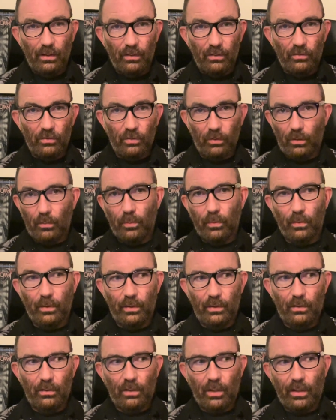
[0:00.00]
to the
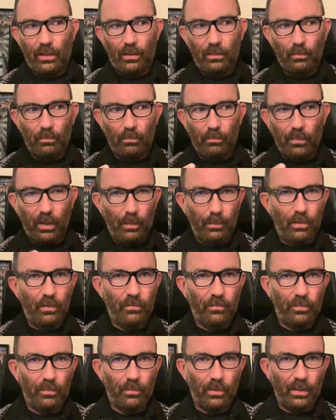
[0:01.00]
point, like maybe
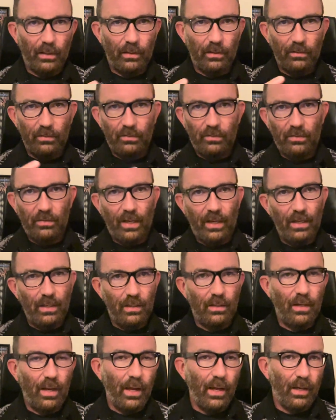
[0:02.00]
from like day
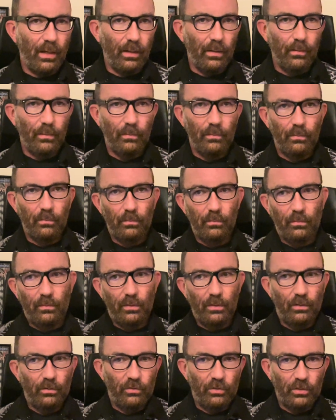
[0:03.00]
to day,
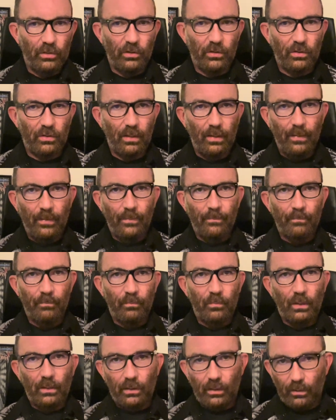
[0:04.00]
they're just,
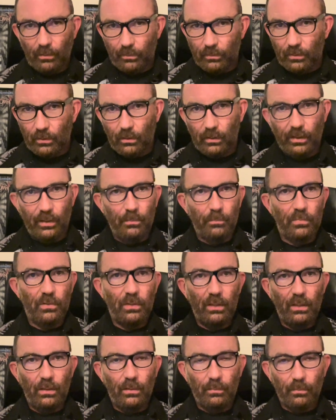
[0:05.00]
they're
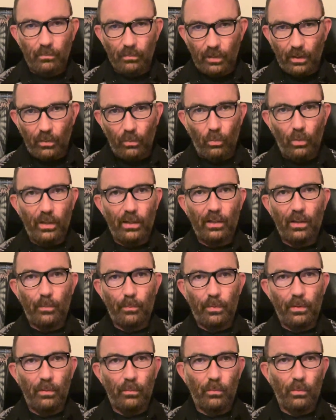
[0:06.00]
empty. They wake
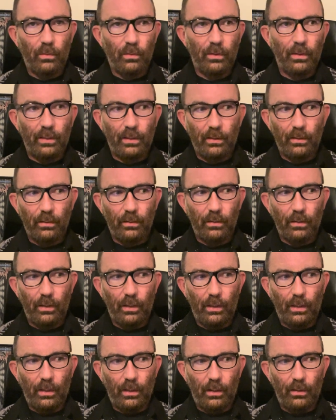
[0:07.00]
up in the morning
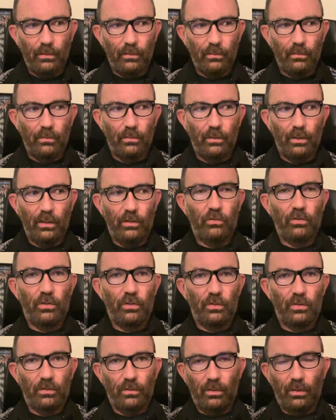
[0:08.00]
and they
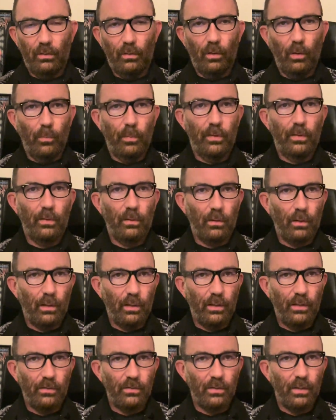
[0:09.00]
just, open their
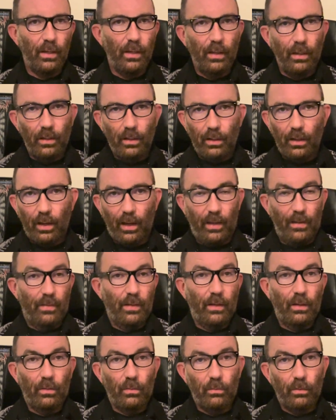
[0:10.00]
eyes, and
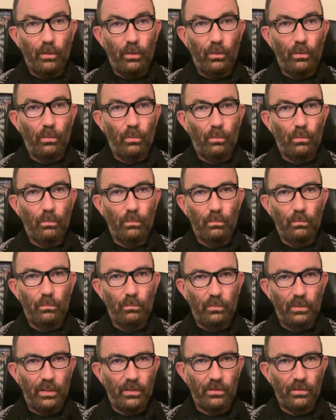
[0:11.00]
they don't know
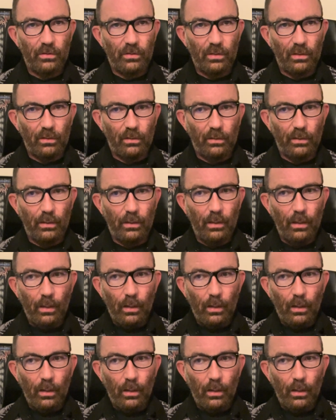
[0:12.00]
necessarily